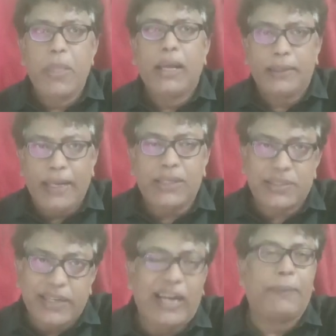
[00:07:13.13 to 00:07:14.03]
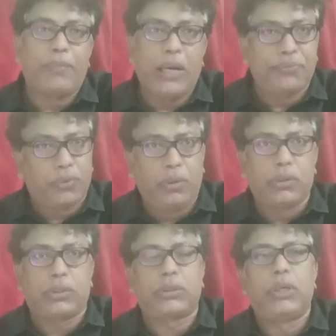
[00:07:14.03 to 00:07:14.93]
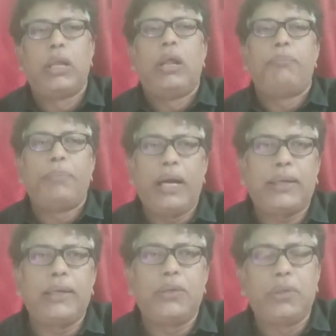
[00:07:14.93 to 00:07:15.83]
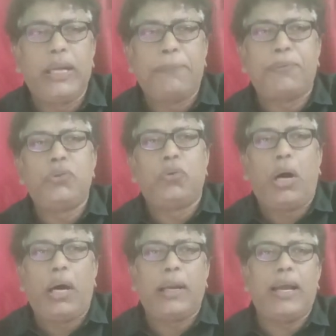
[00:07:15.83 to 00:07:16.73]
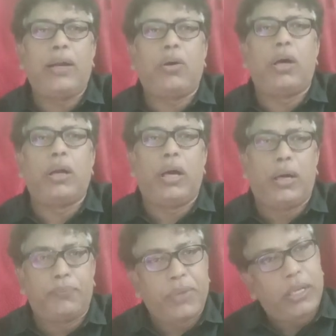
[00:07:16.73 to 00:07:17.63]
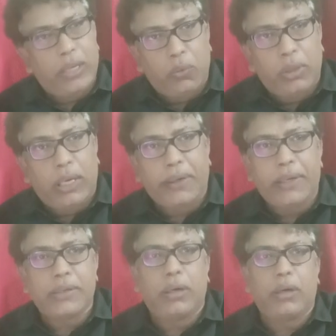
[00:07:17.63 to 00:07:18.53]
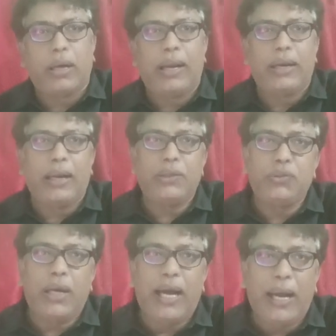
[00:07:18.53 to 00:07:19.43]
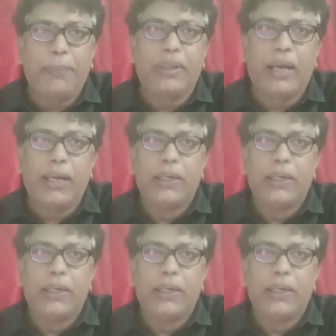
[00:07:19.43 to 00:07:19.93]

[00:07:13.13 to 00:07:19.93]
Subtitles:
takes time, of course. But if you are a regular reader and you have the